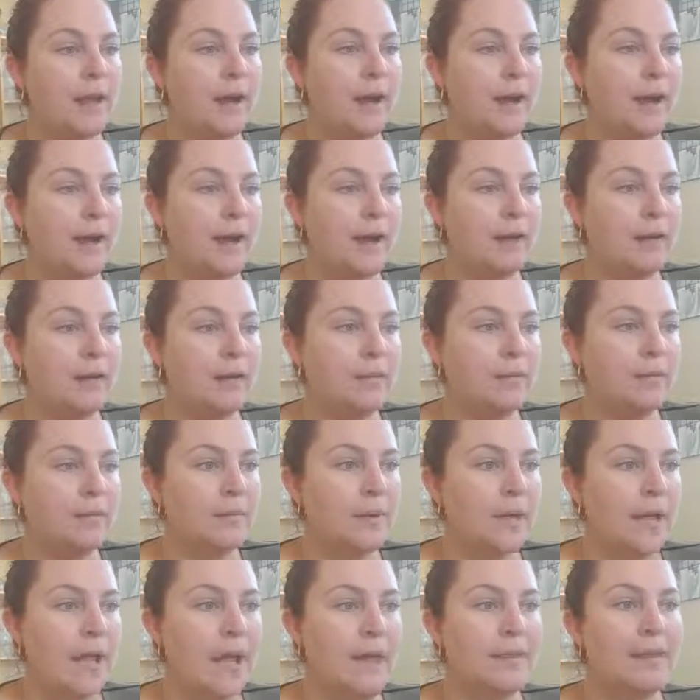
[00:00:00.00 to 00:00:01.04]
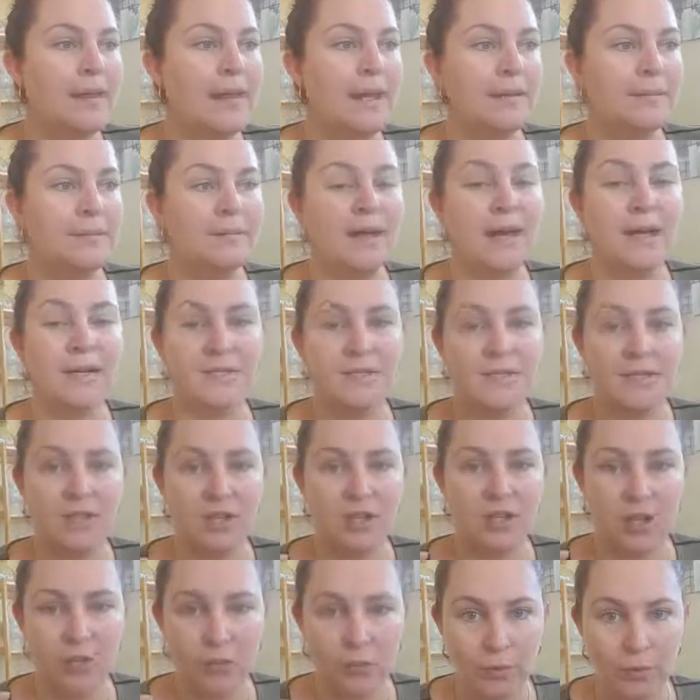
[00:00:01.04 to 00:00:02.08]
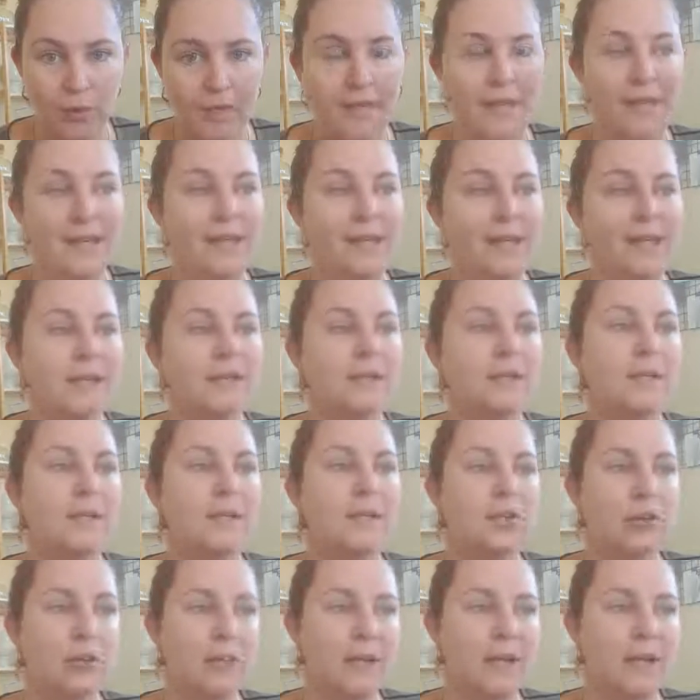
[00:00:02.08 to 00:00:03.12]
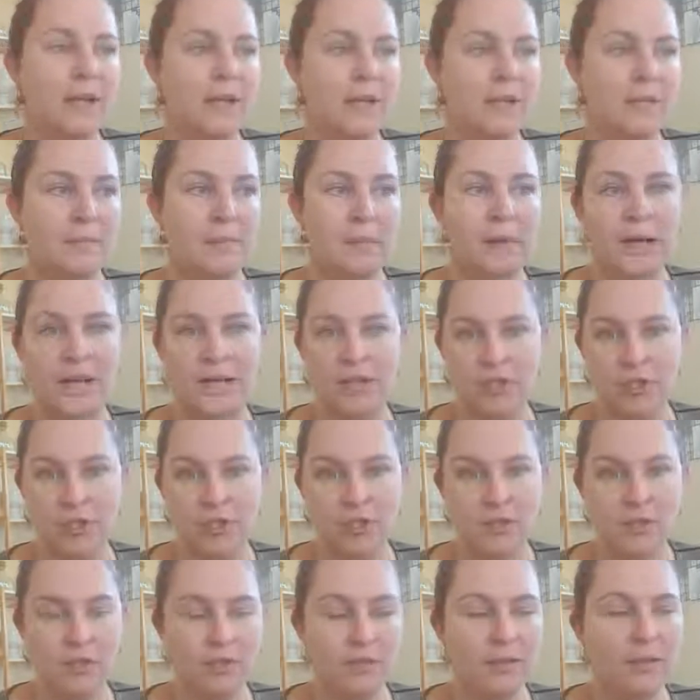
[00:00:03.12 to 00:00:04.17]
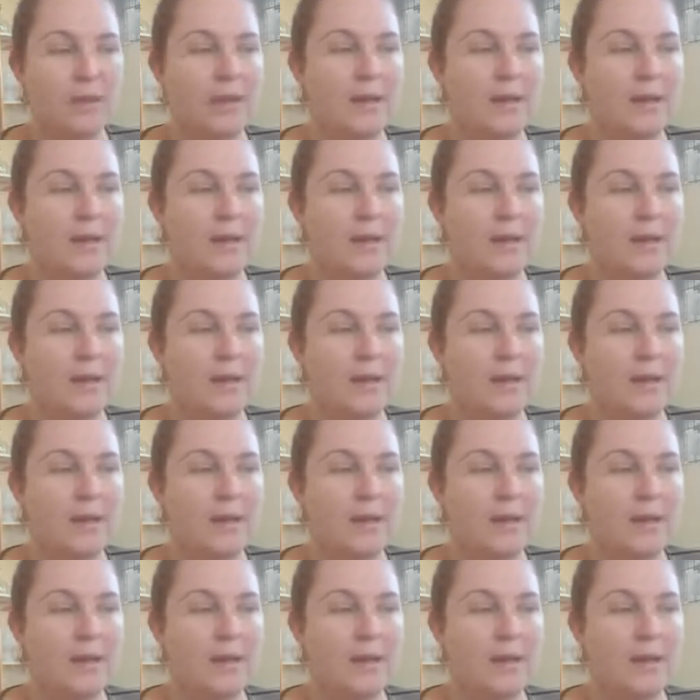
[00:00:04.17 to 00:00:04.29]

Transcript: And they must agree to be nominated by you